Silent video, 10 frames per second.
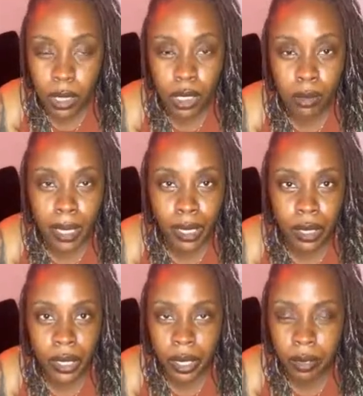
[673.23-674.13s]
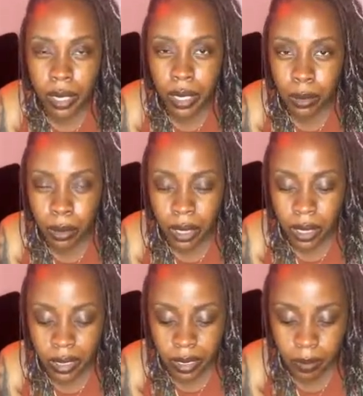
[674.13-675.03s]
Let me just make sure everything is
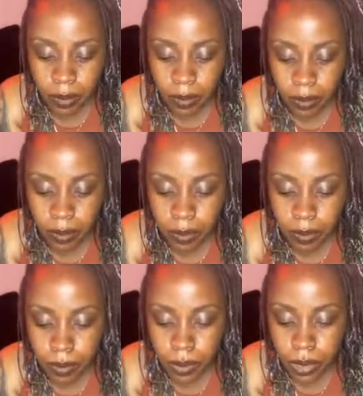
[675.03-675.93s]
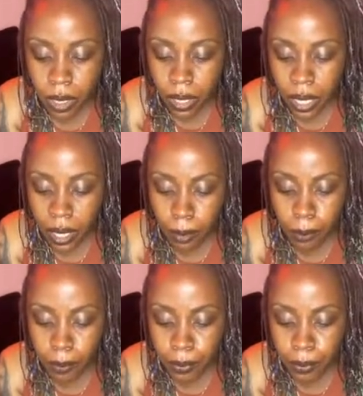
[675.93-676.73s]
working. That's better. Can you hear me? Okay.